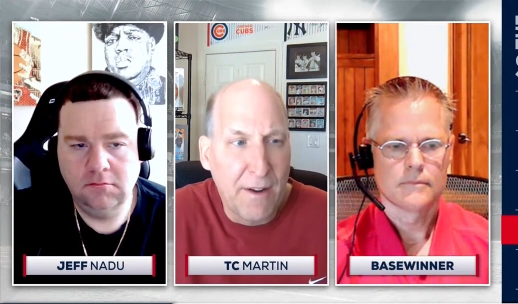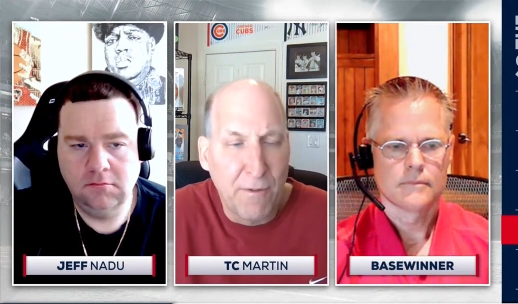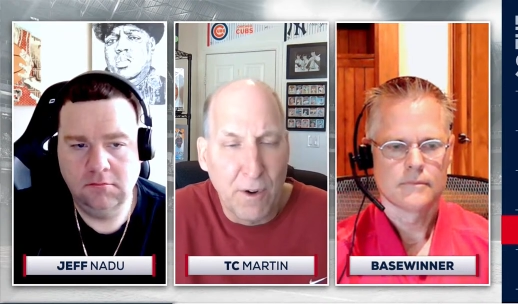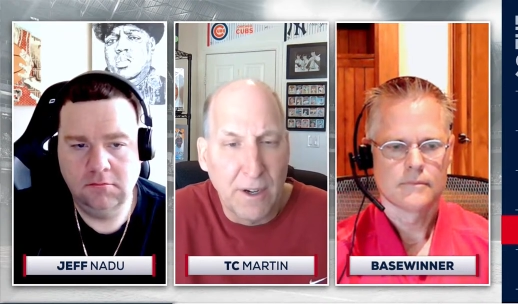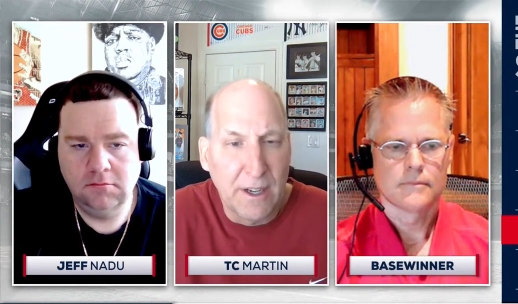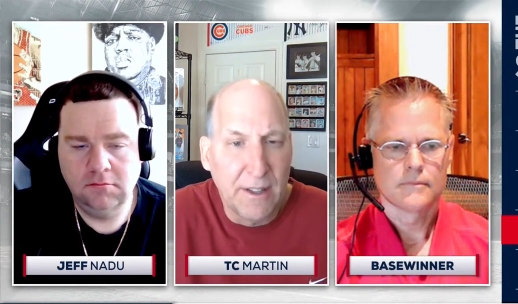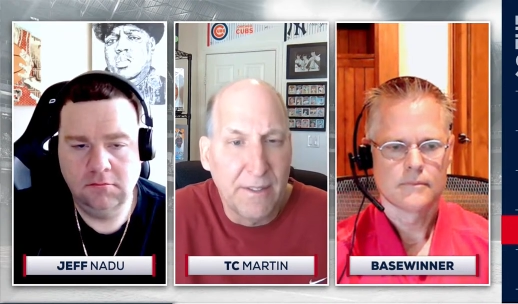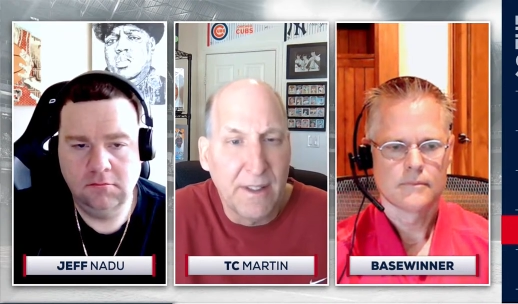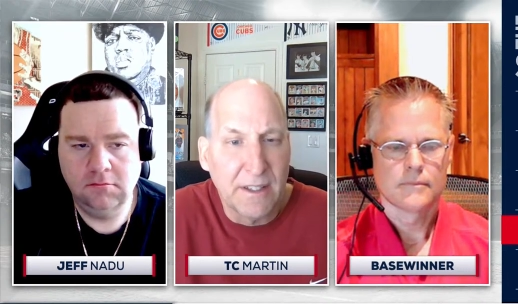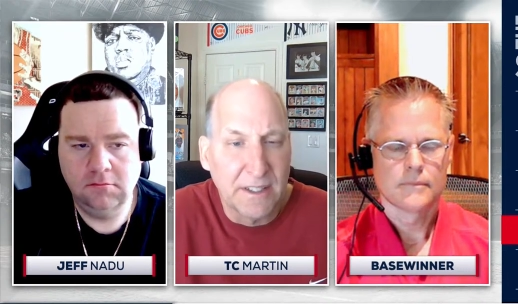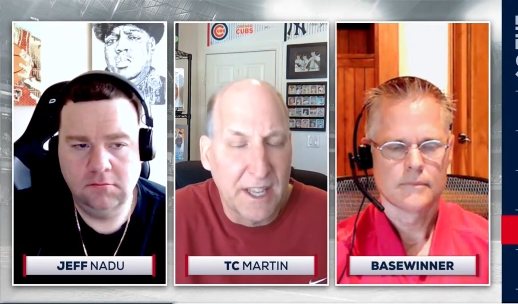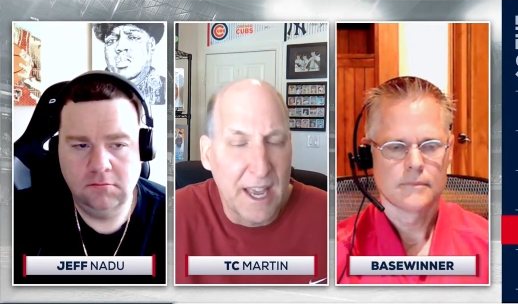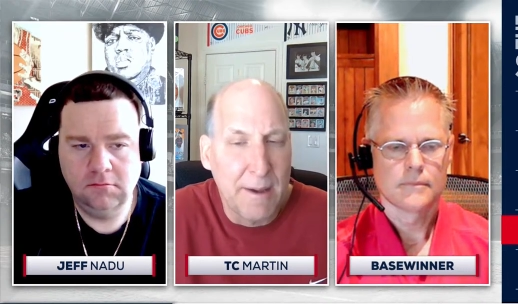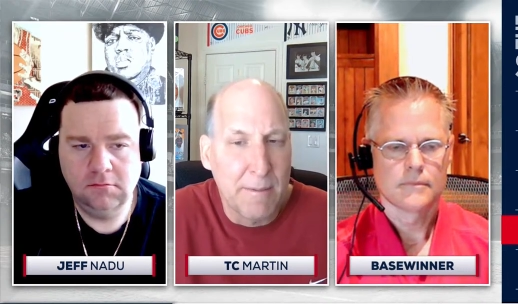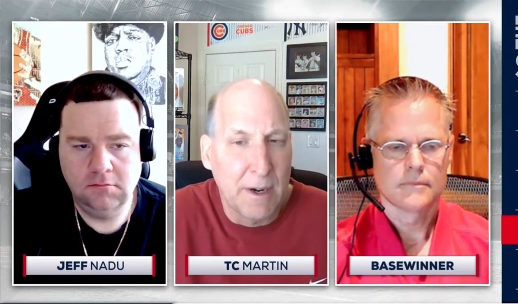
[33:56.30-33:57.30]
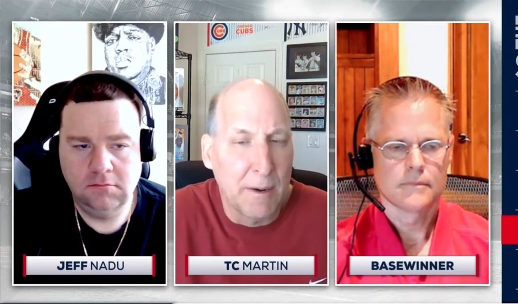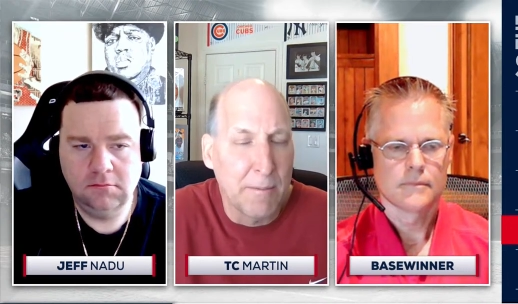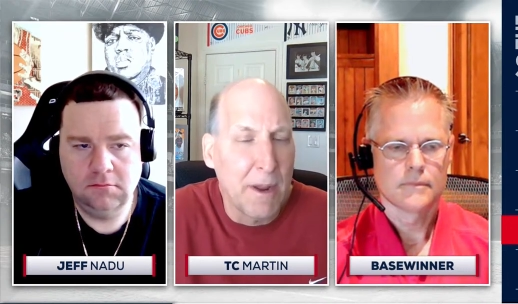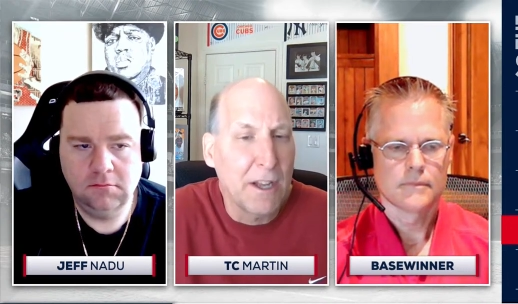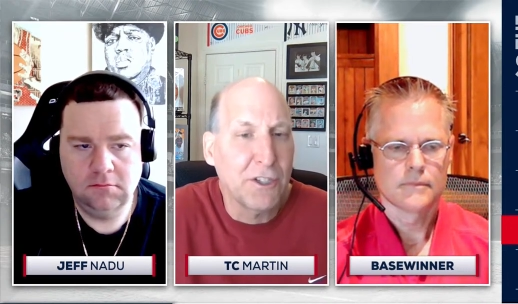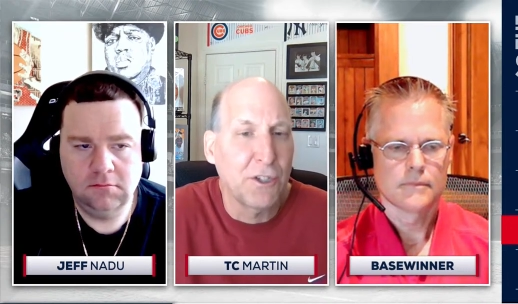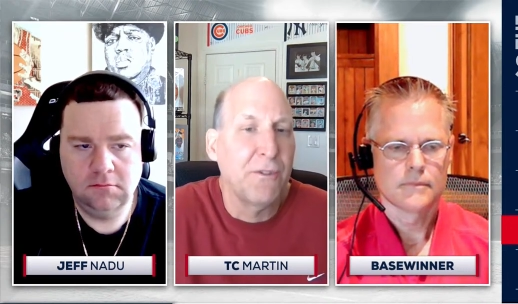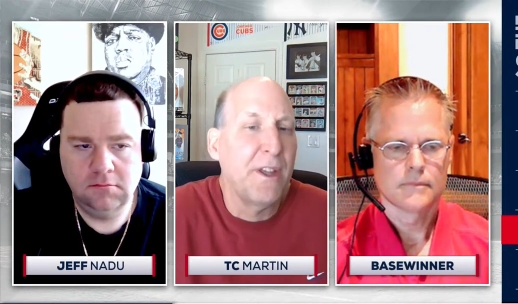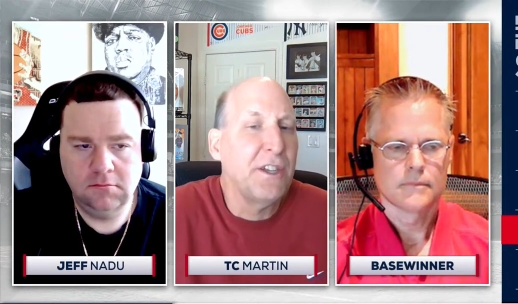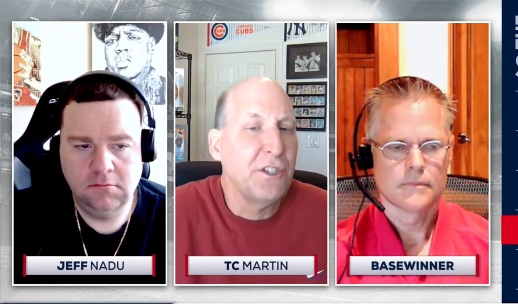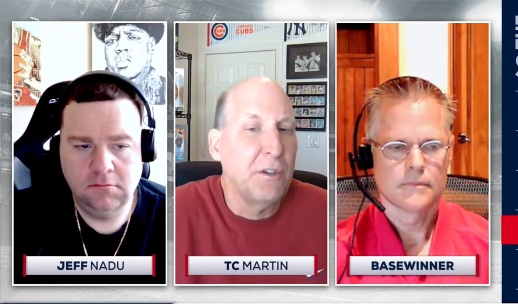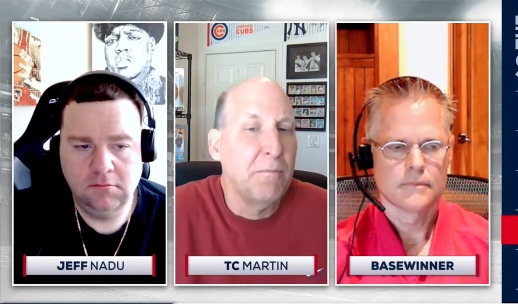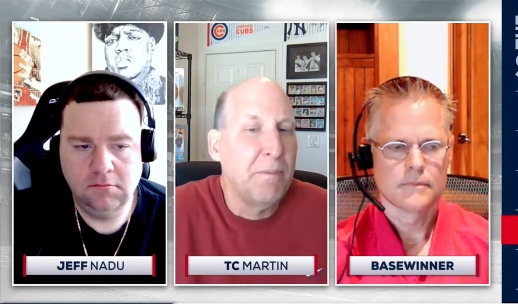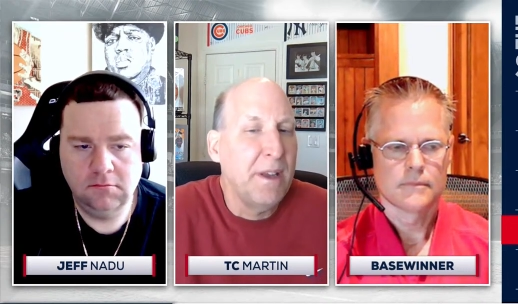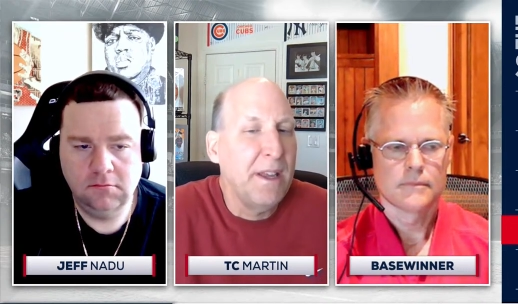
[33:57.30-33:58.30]
Speaker 1: favorite in this game, and I'm not sure they
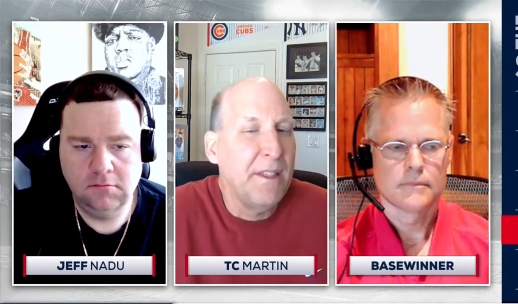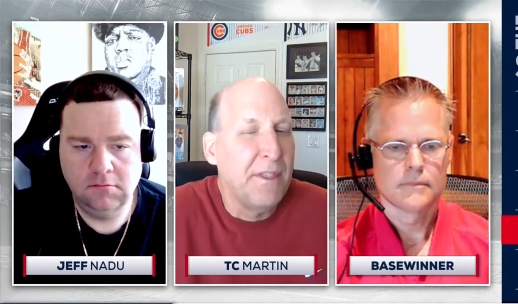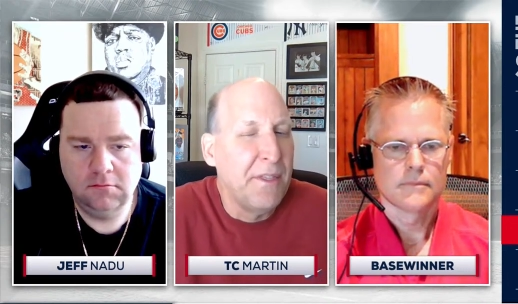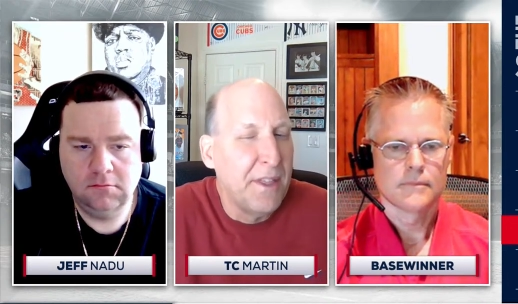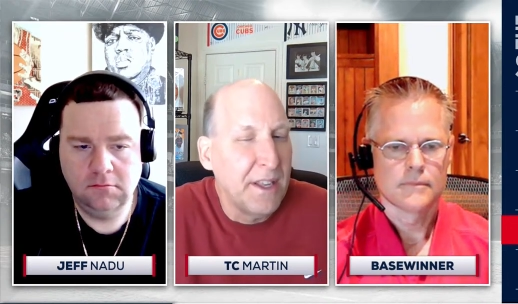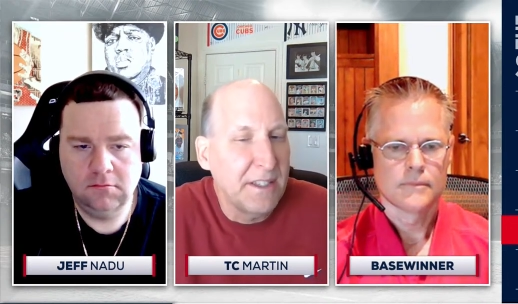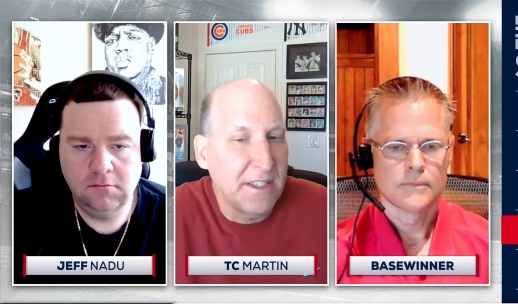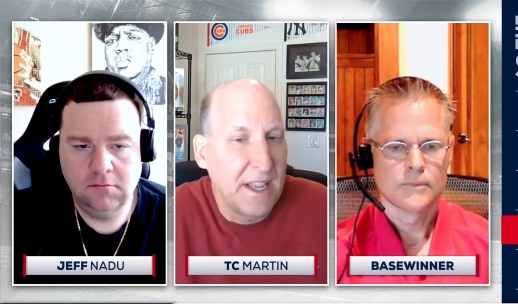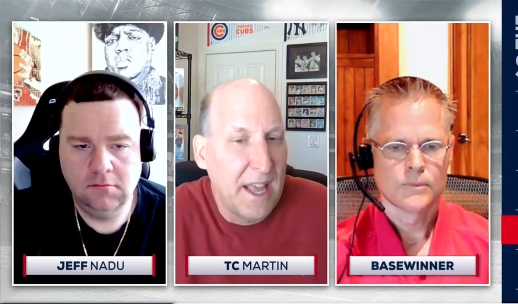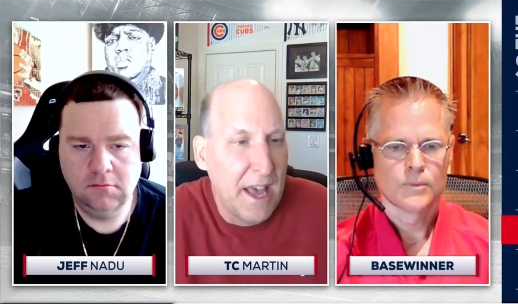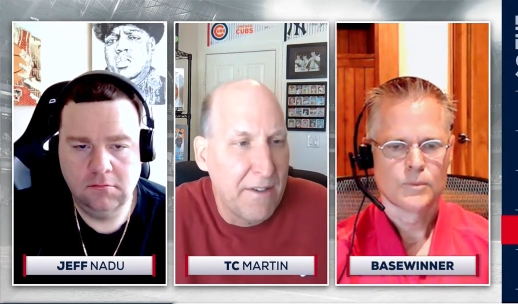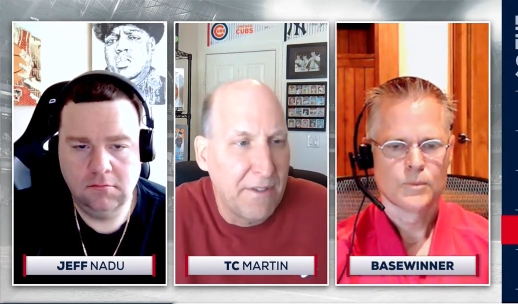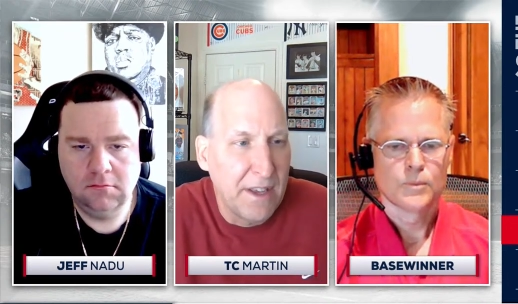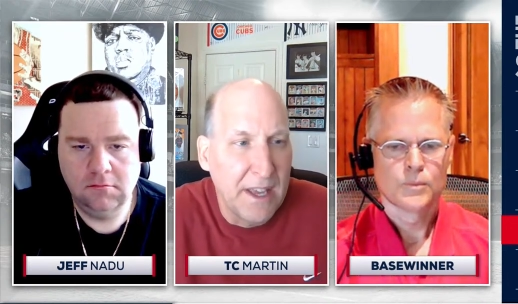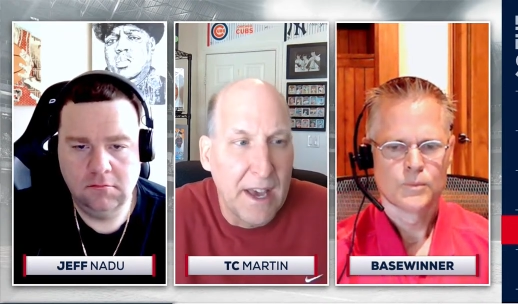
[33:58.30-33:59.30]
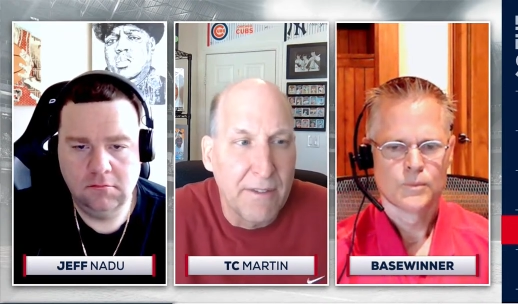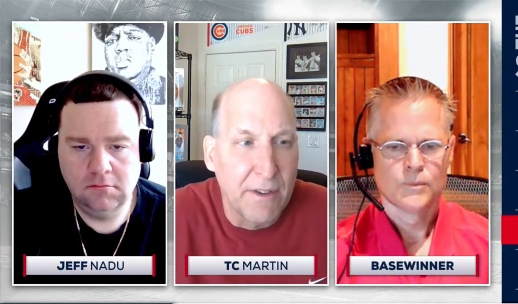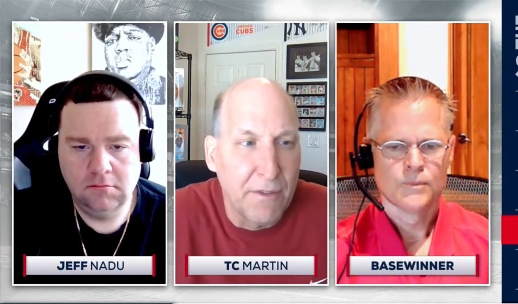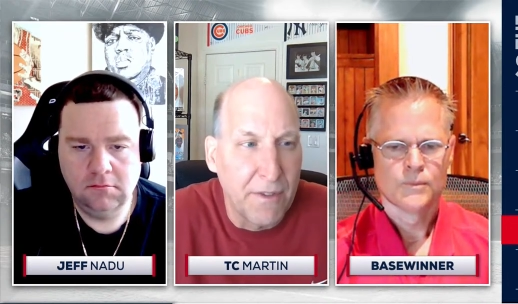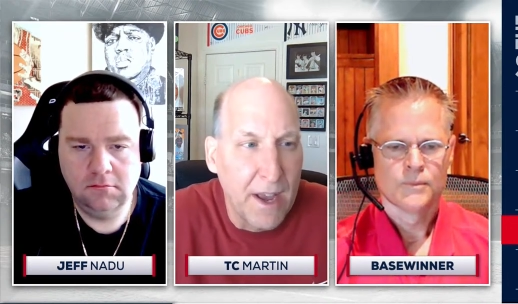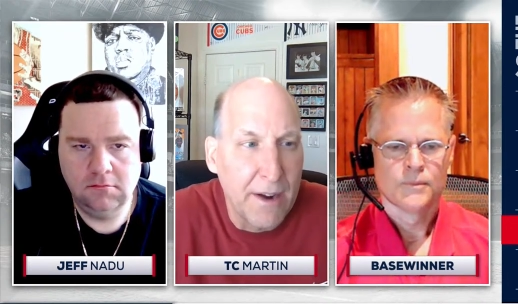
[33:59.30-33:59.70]
should be this heavy of a